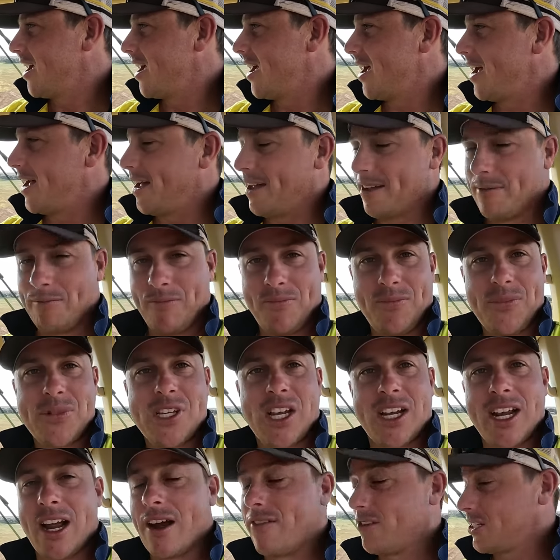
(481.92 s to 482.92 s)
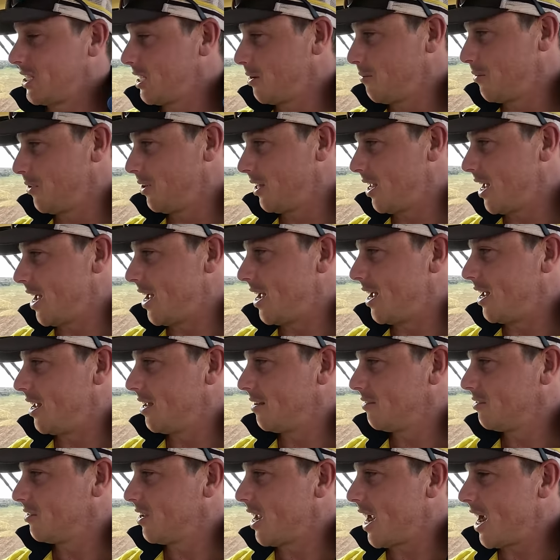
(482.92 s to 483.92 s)
Um, so yeah, obviously we'll, uh,
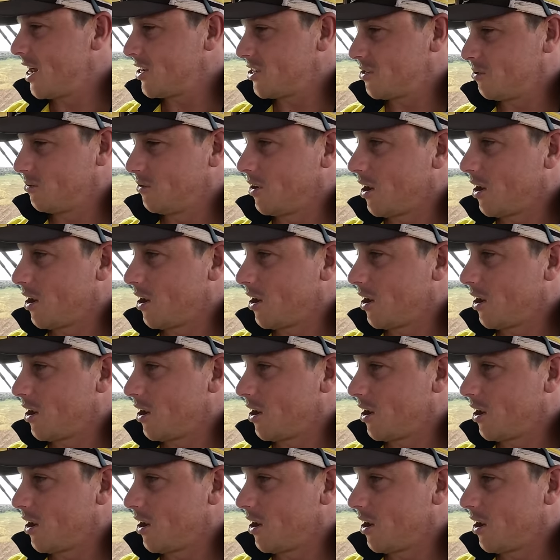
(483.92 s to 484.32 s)
Ash will